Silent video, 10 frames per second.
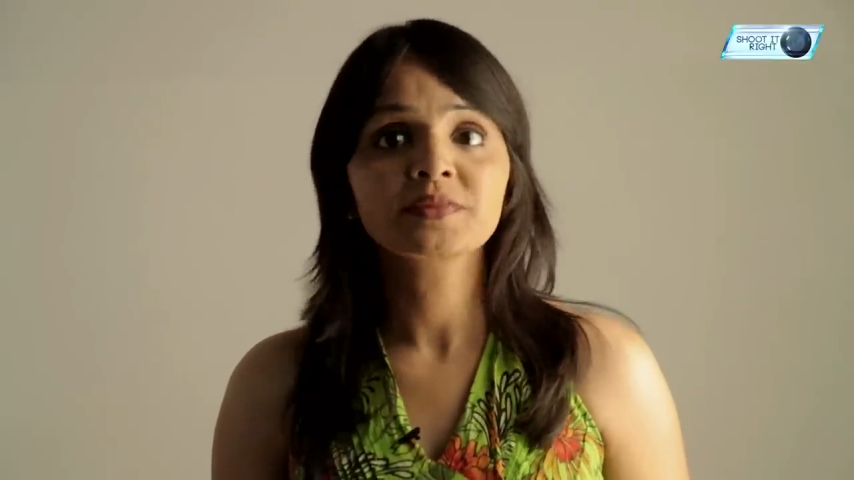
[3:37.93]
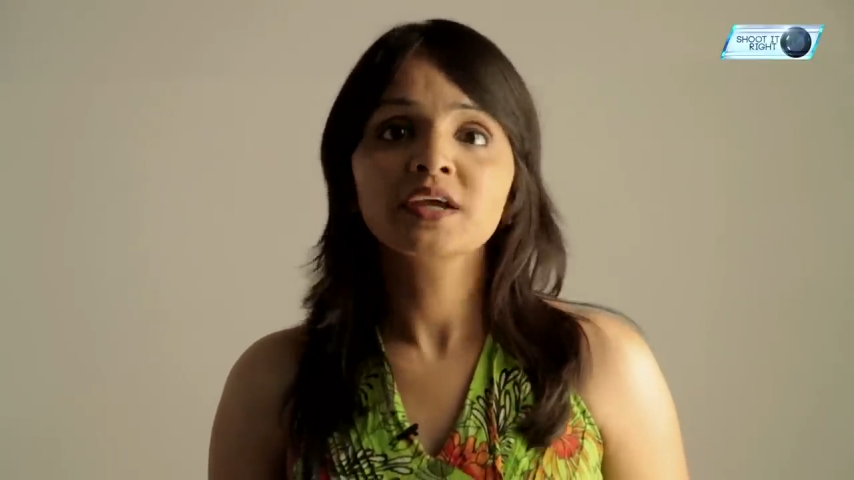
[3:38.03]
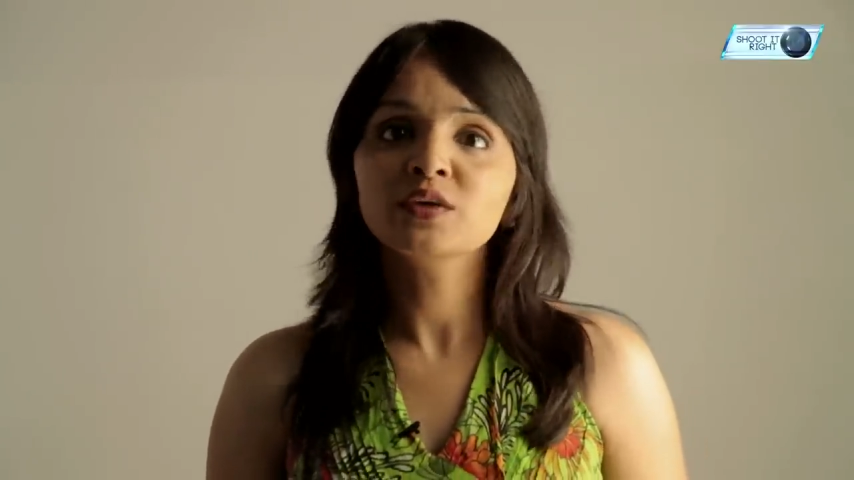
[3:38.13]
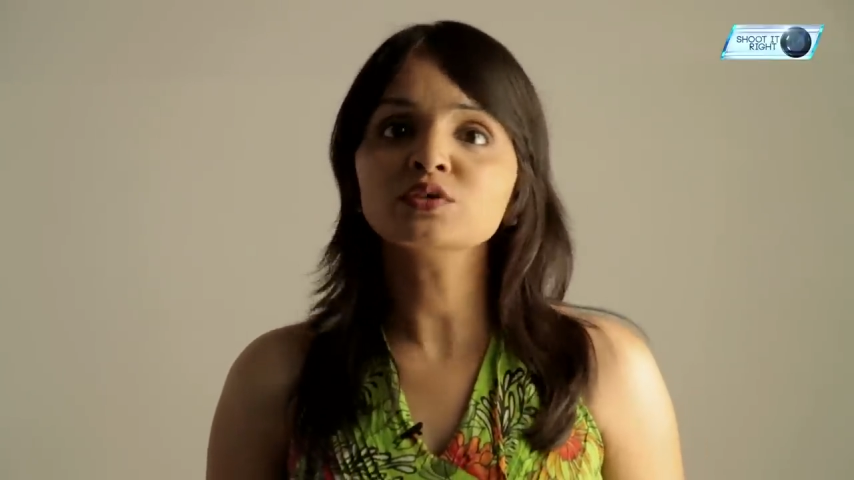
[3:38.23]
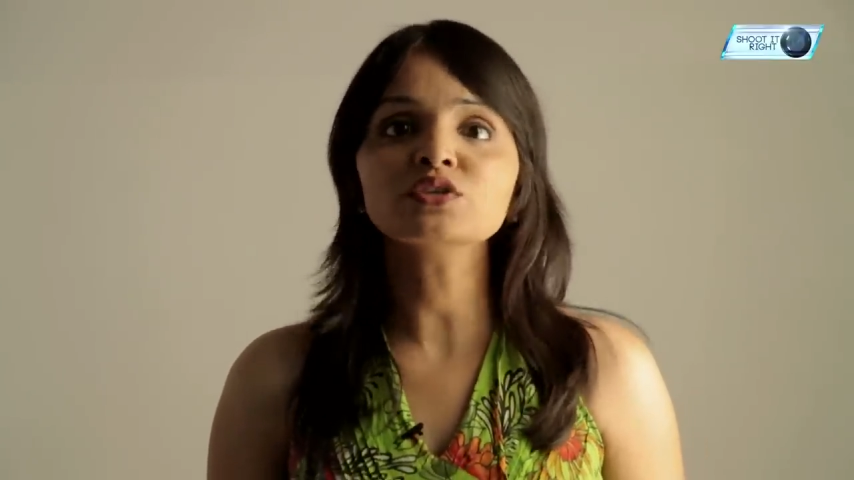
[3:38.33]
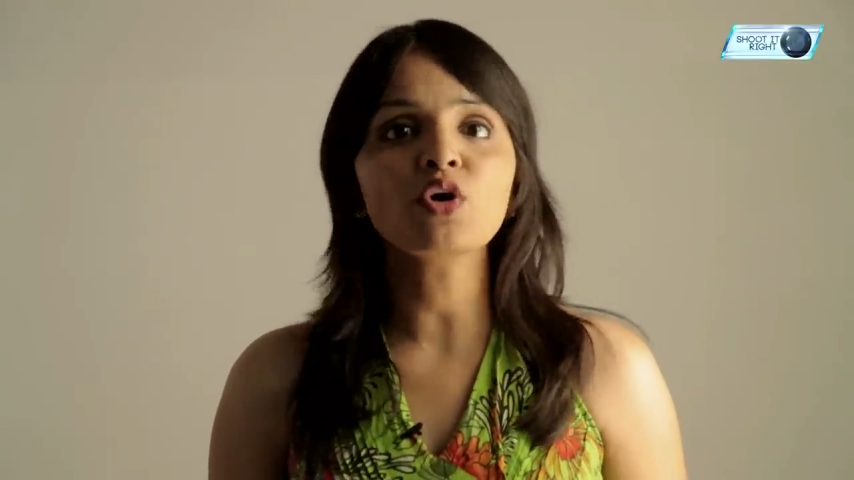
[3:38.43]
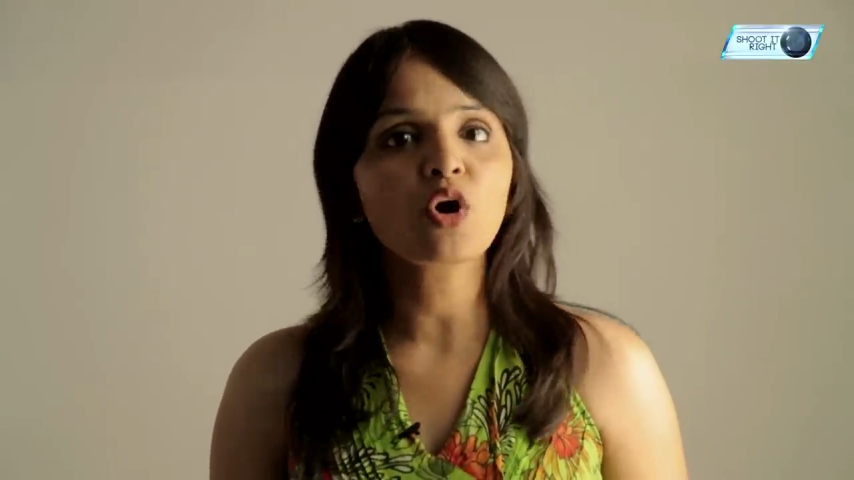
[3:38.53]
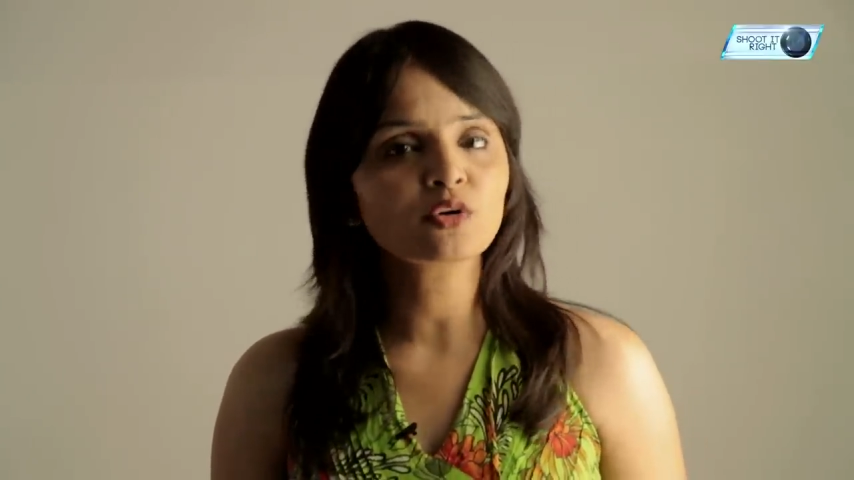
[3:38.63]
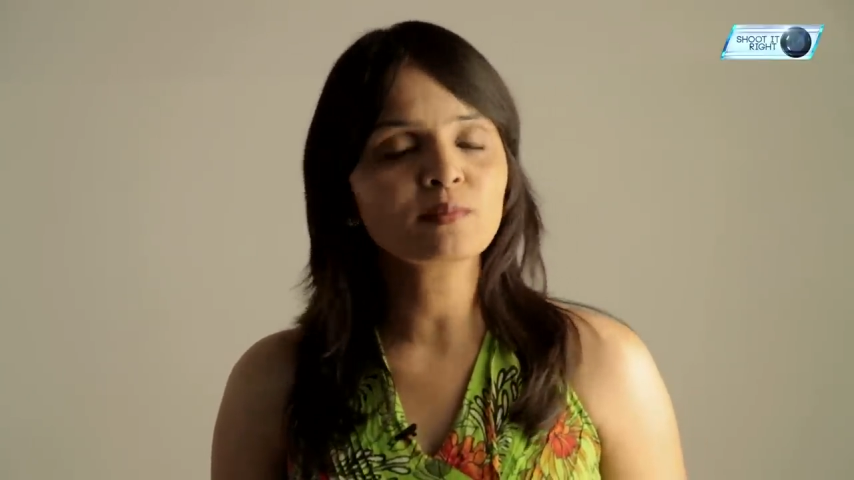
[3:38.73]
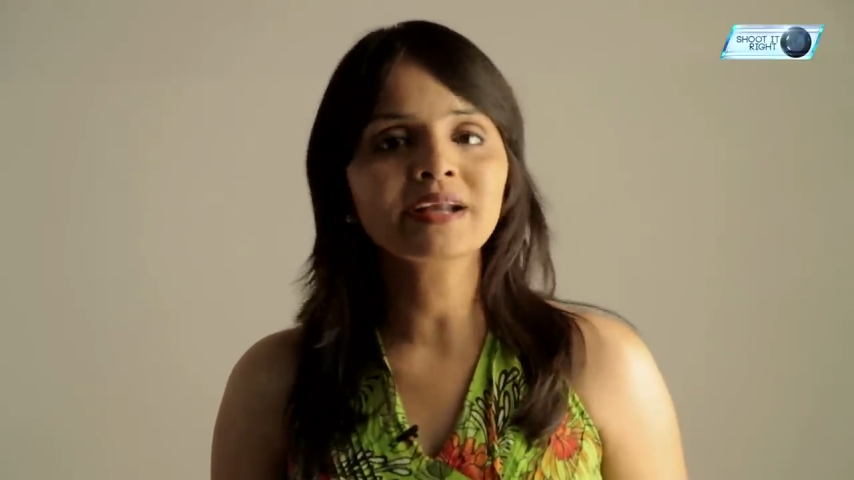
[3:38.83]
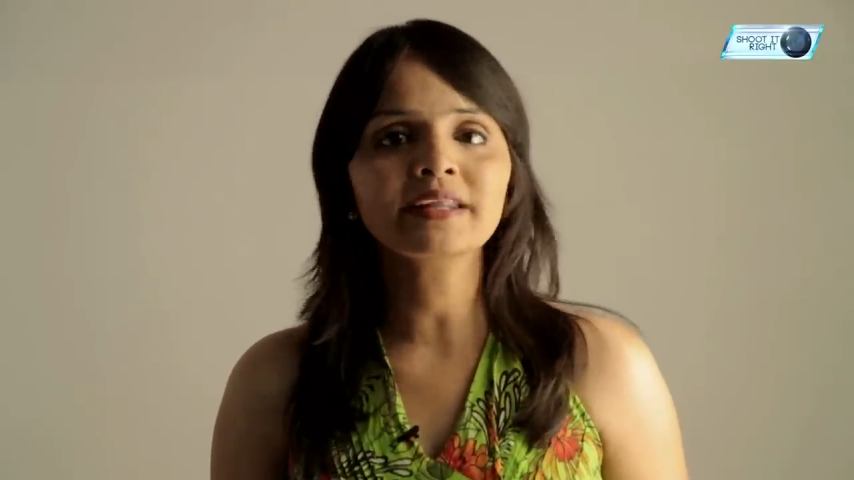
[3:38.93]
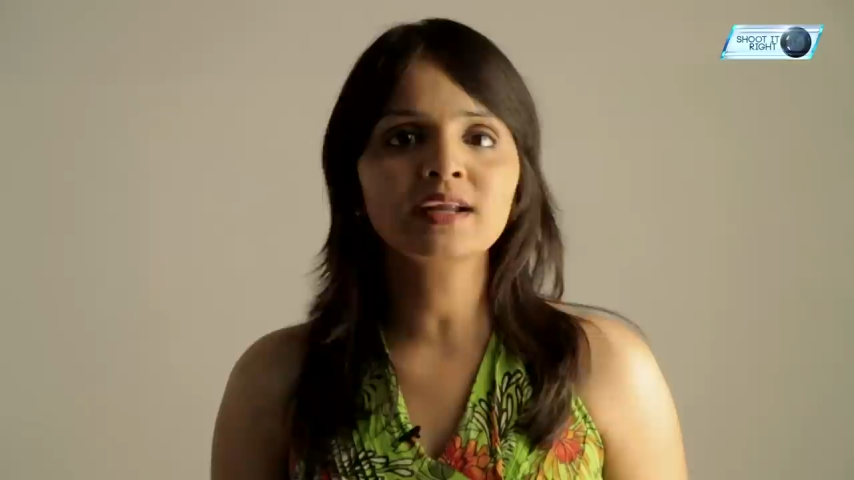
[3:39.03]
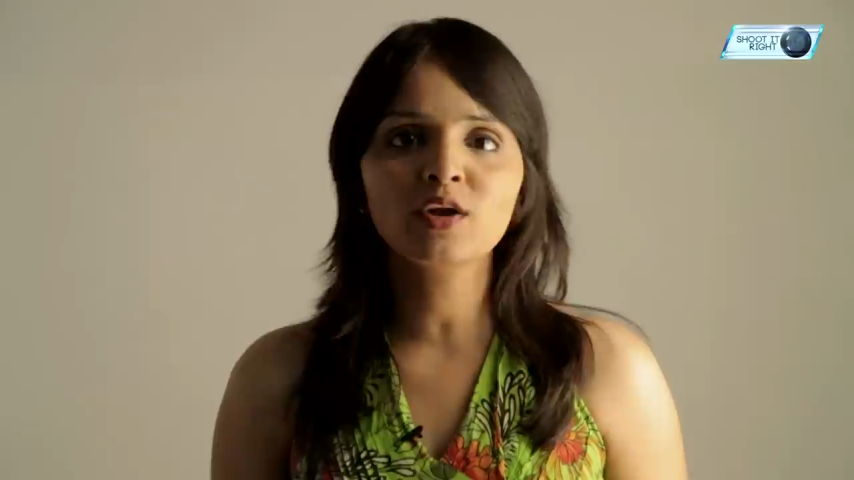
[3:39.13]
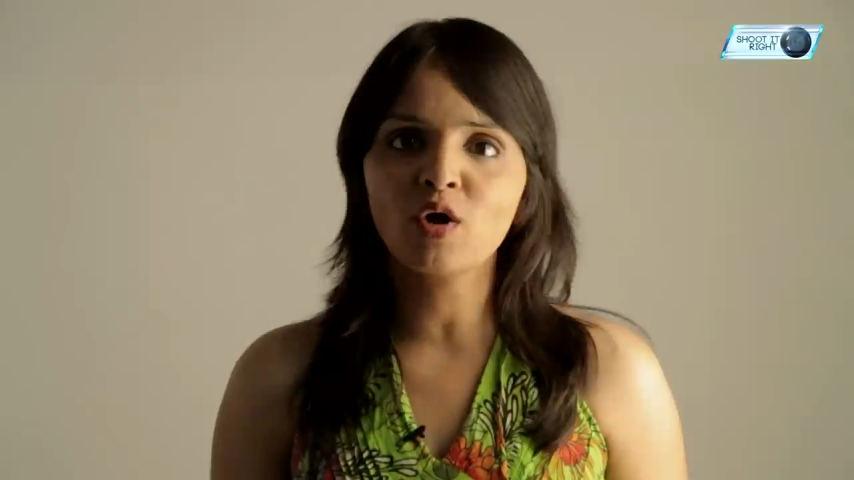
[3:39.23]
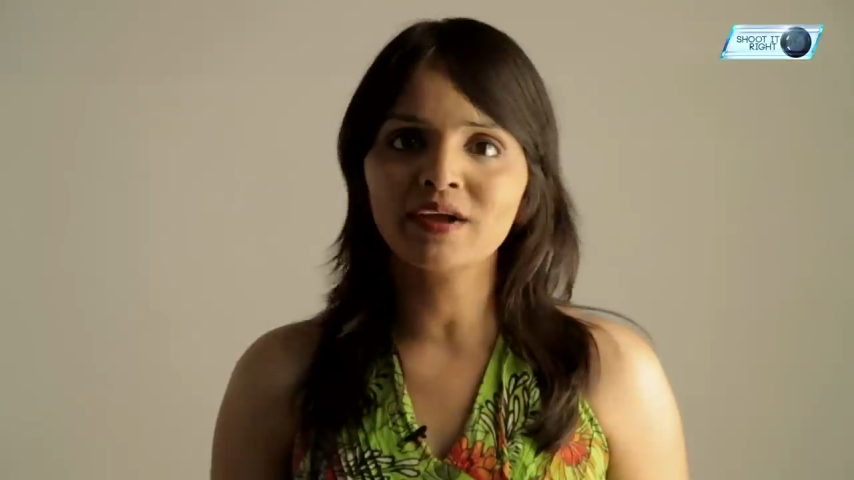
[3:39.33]
Use the automatic
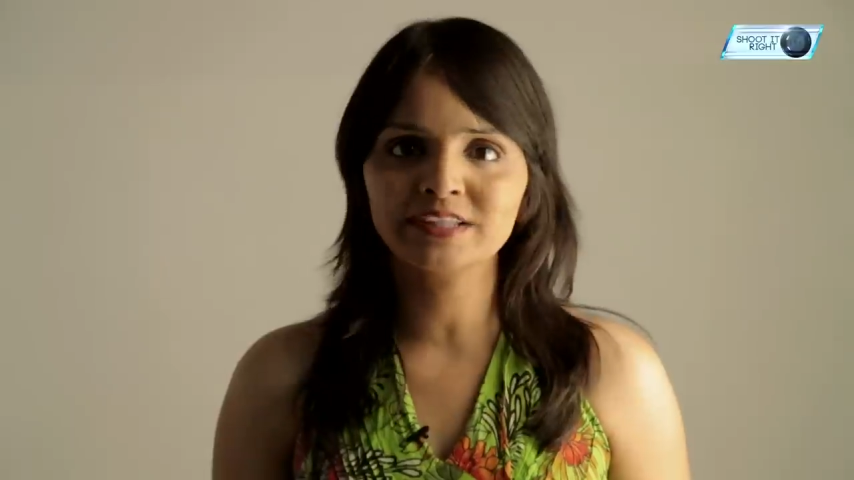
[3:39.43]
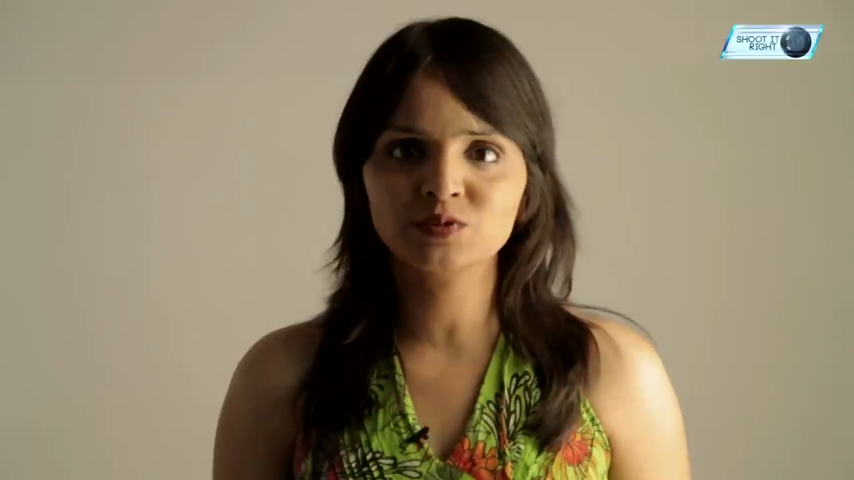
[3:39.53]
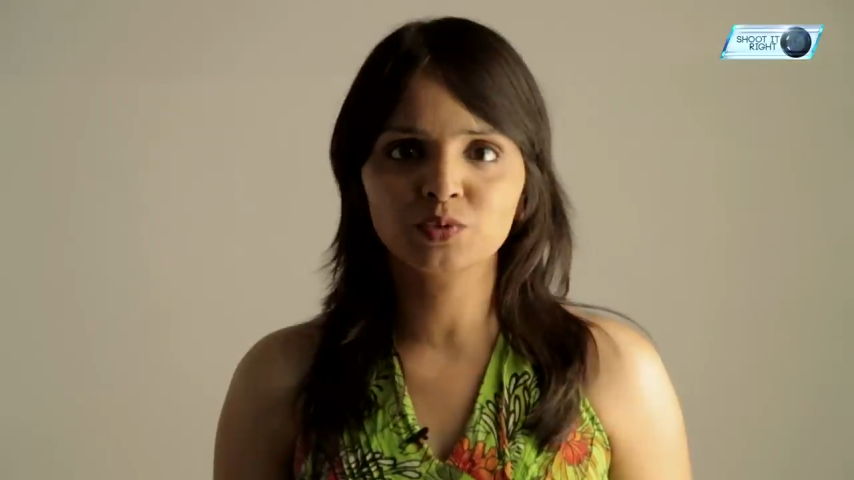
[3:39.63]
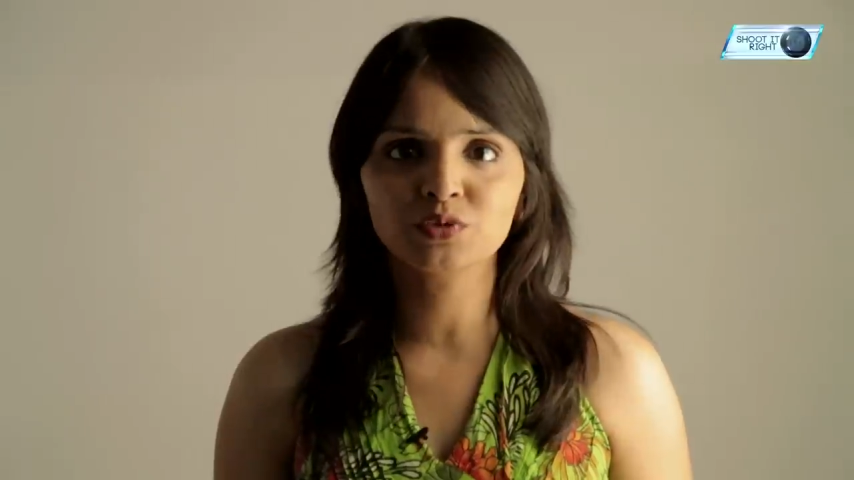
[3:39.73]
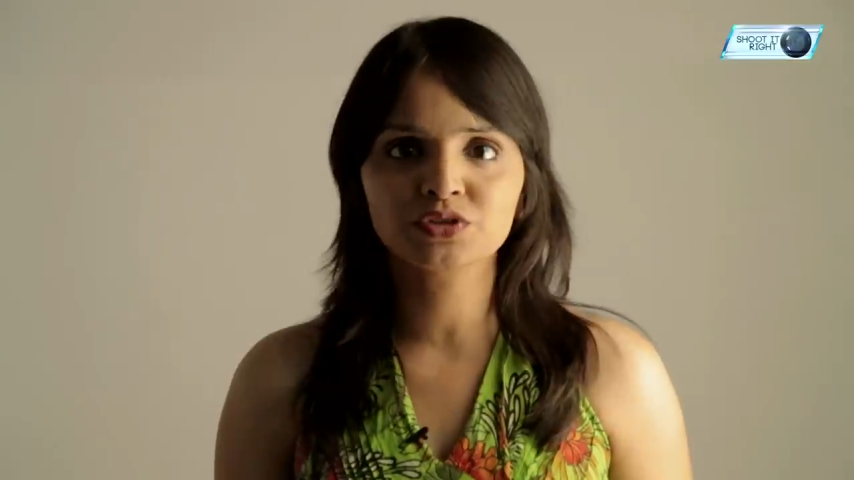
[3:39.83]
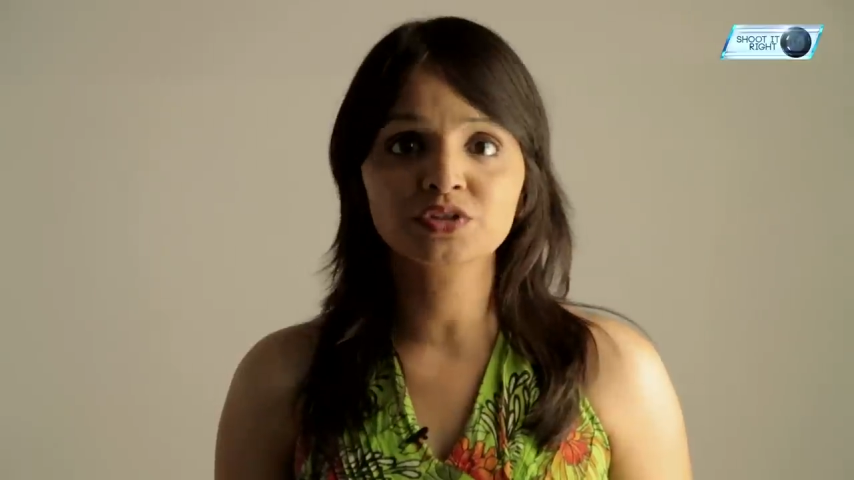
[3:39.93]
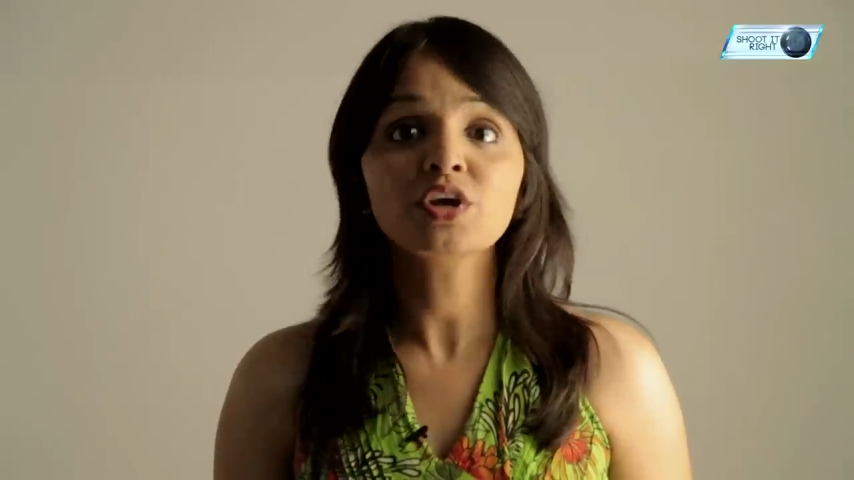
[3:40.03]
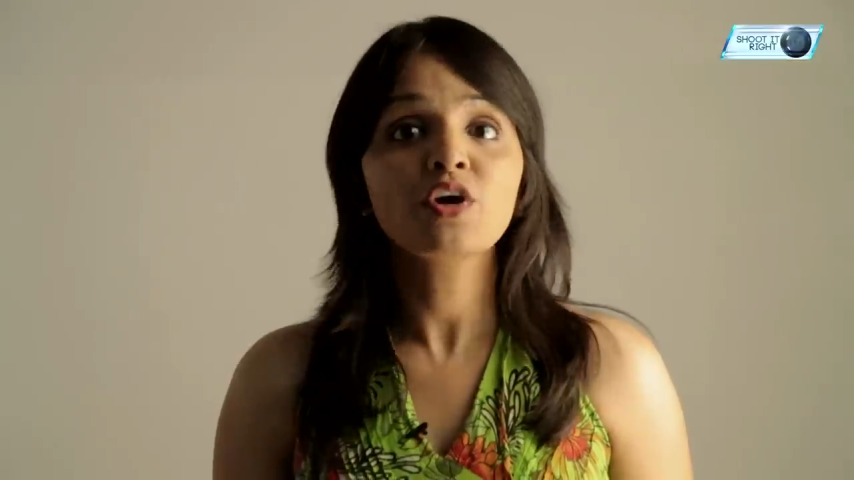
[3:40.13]
long exposure